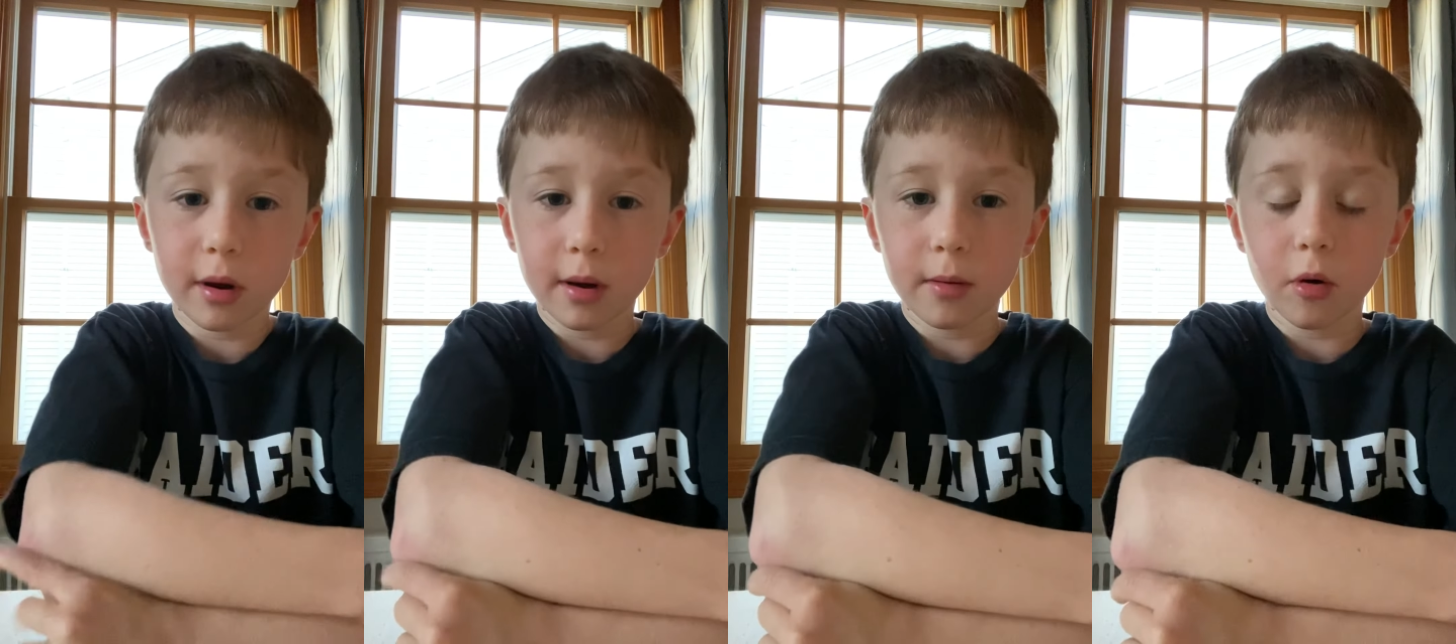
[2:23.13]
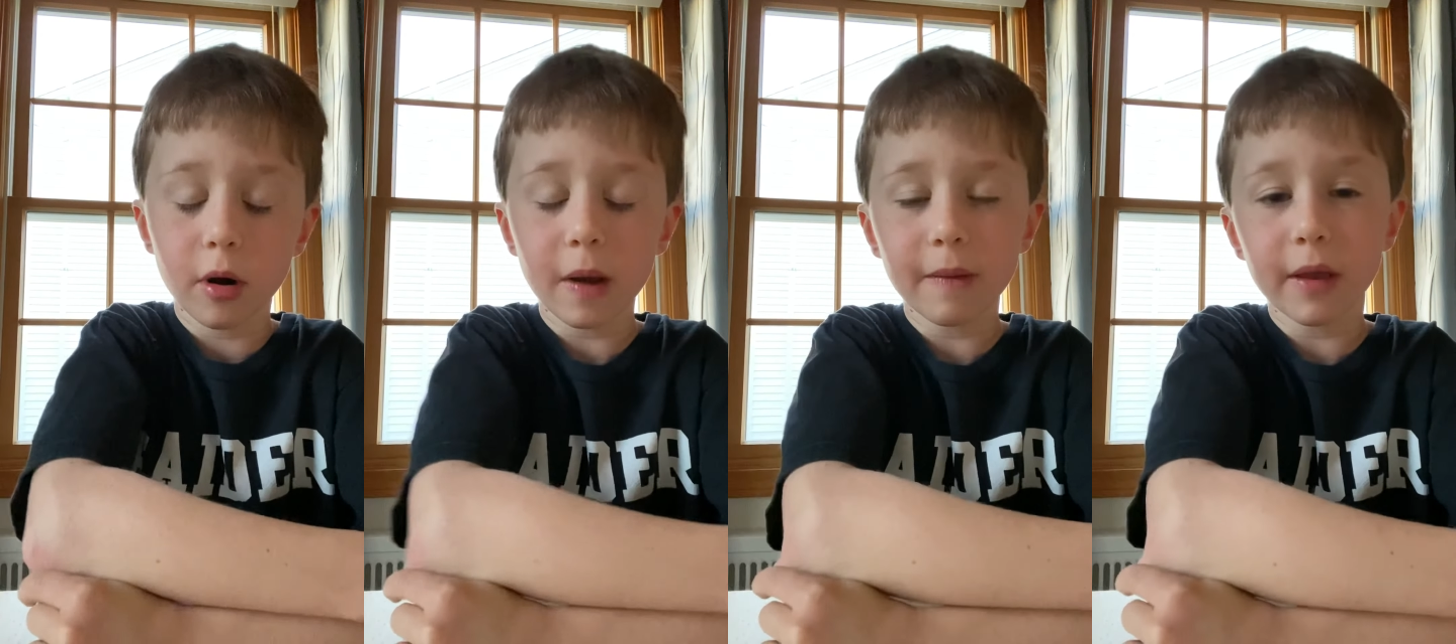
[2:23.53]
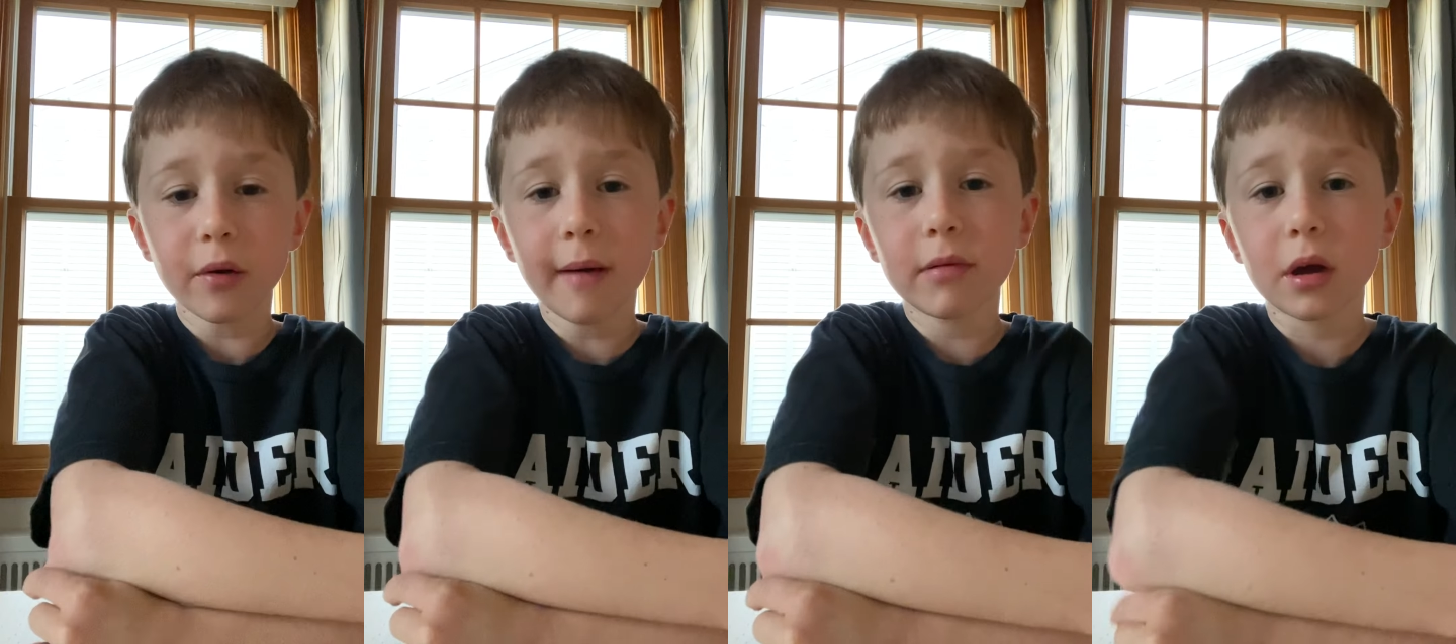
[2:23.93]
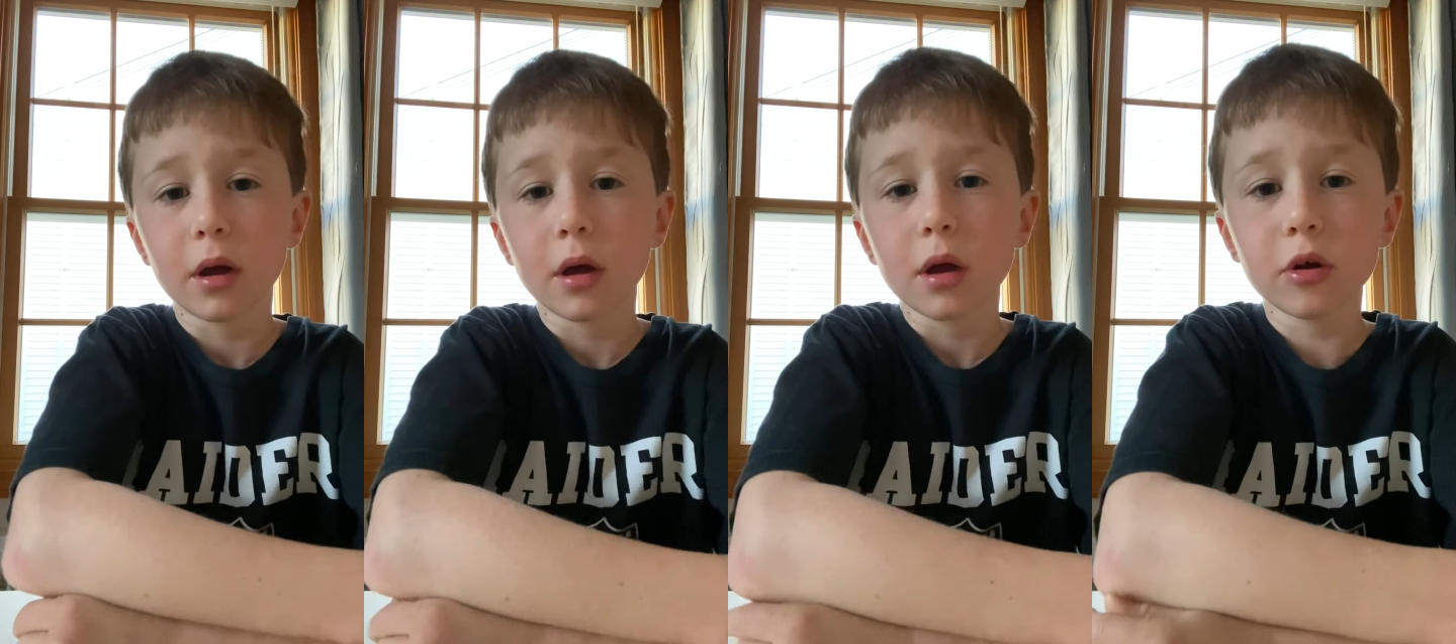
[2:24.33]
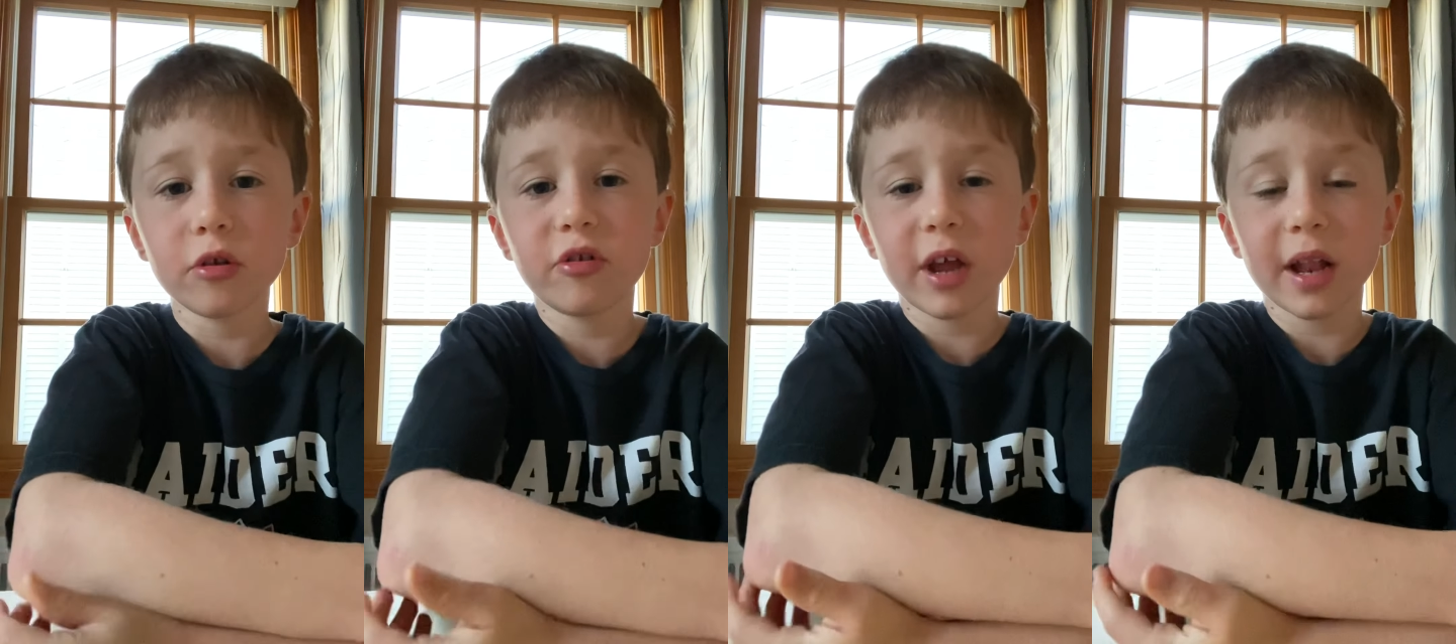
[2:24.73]
Uh, or they don't have a
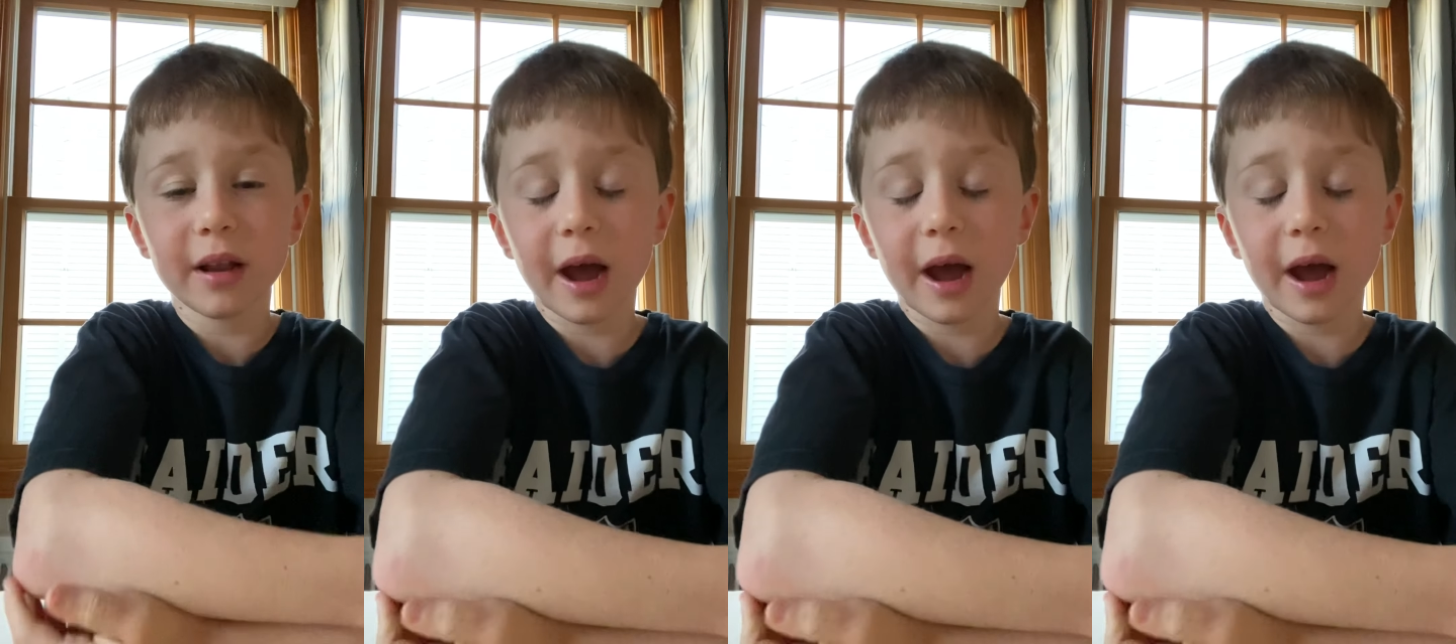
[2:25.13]
good chance.